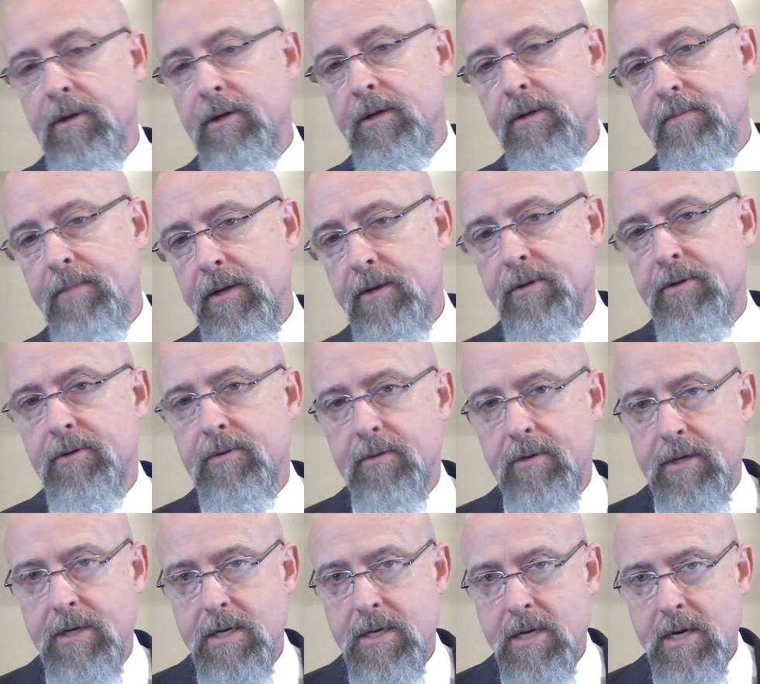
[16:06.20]
into
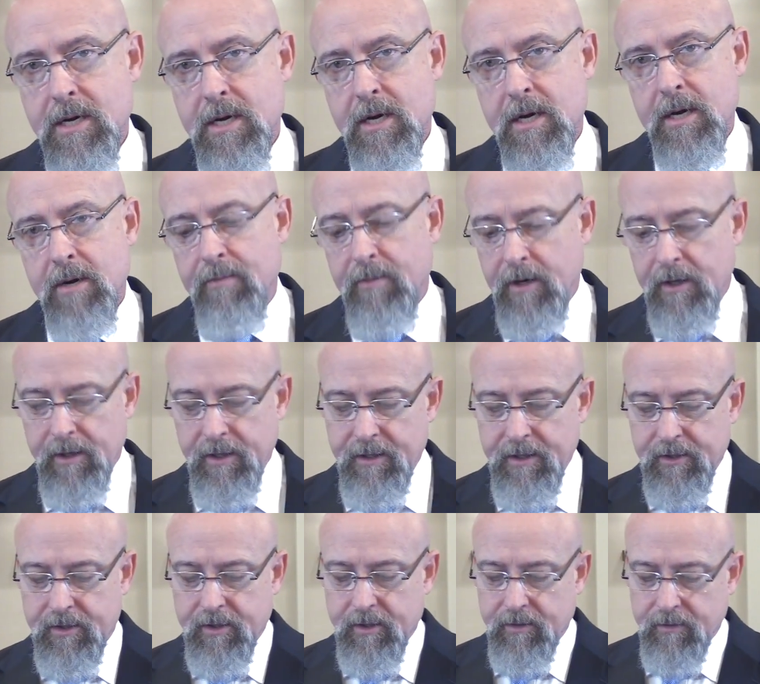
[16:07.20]
ministry. Really,
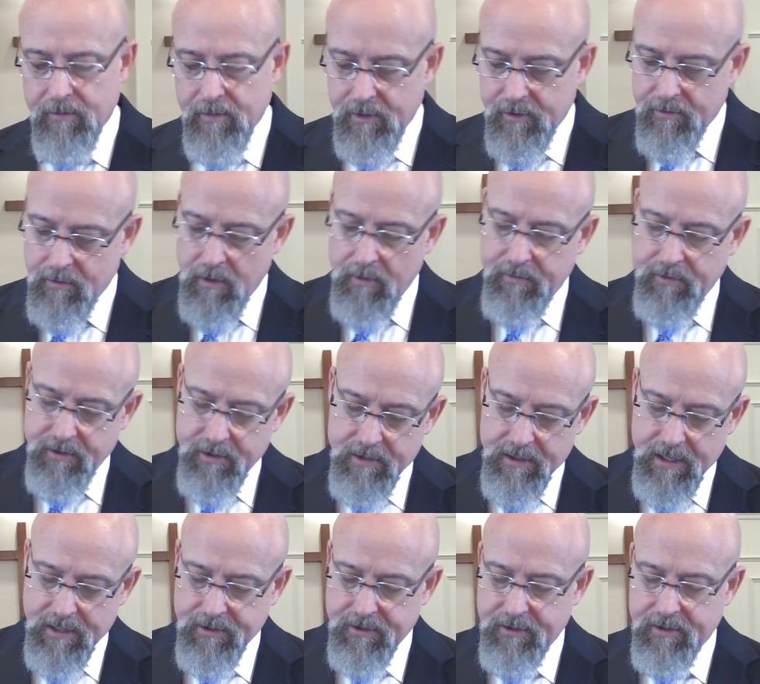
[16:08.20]
this, is, this growth is
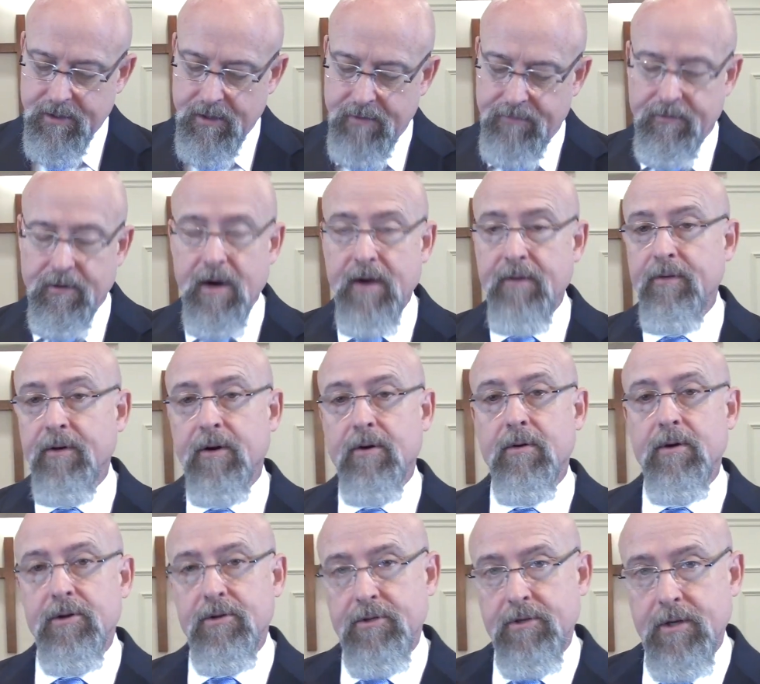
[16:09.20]
necessary for every
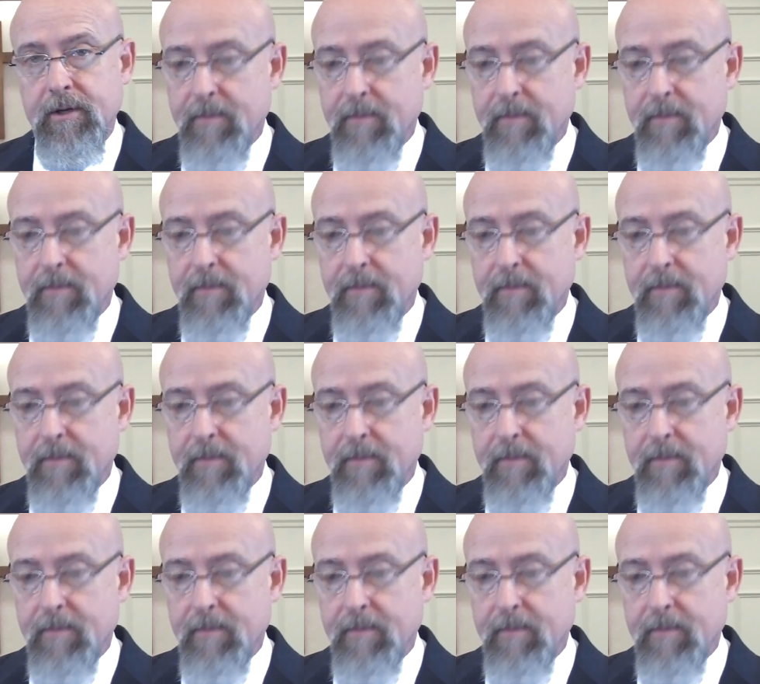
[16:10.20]
Christian.